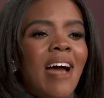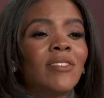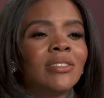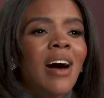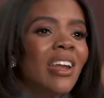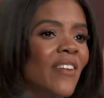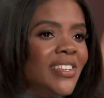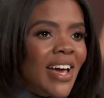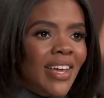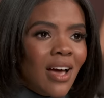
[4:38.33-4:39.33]
I have a lot of
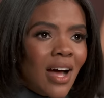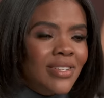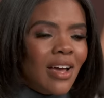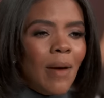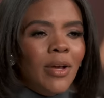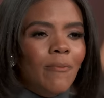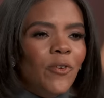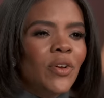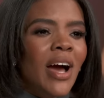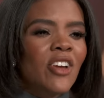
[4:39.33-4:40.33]
exciting content coming up for
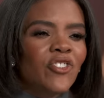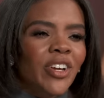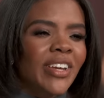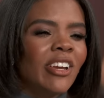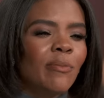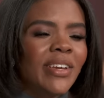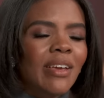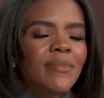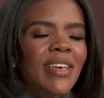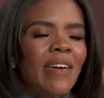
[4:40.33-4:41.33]
you guys. You're going to hear me
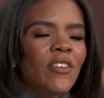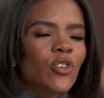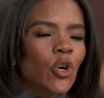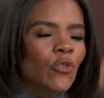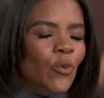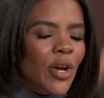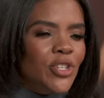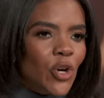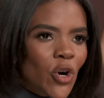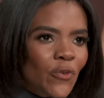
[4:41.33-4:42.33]
keep saying this over
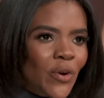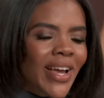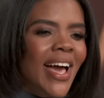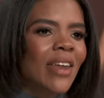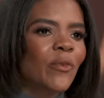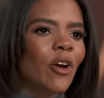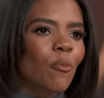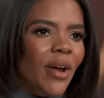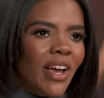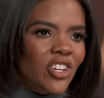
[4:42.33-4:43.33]
and over again. We are
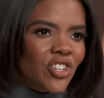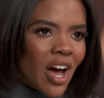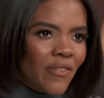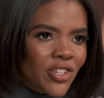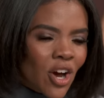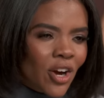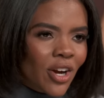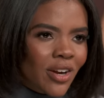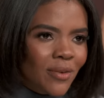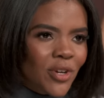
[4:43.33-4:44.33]
bringing A Shot in the
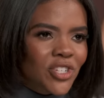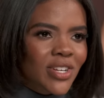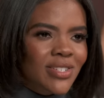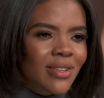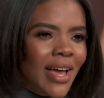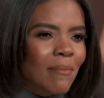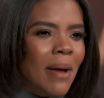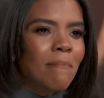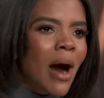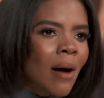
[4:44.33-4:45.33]
Dark, which is like my
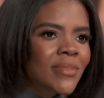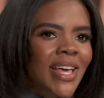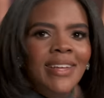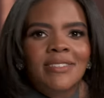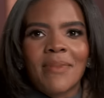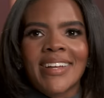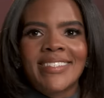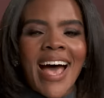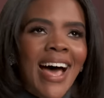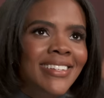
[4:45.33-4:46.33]
mom tent, my
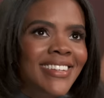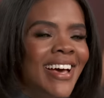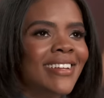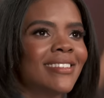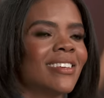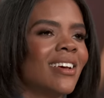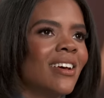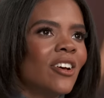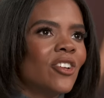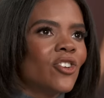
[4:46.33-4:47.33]
dad tent,
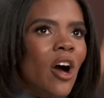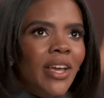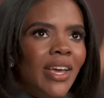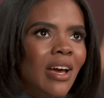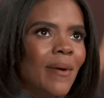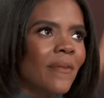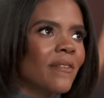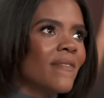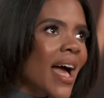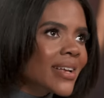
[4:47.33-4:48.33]
talking about the
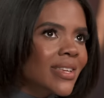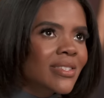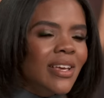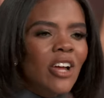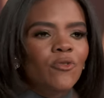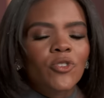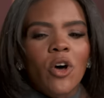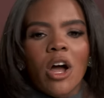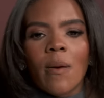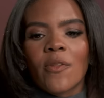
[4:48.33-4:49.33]
vaccine schedule,
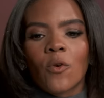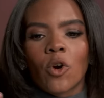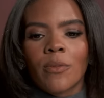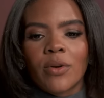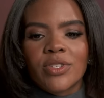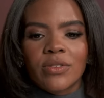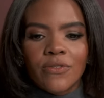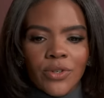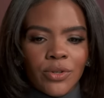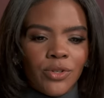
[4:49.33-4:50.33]
talking about the hormones in
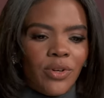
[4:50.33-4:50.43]
food.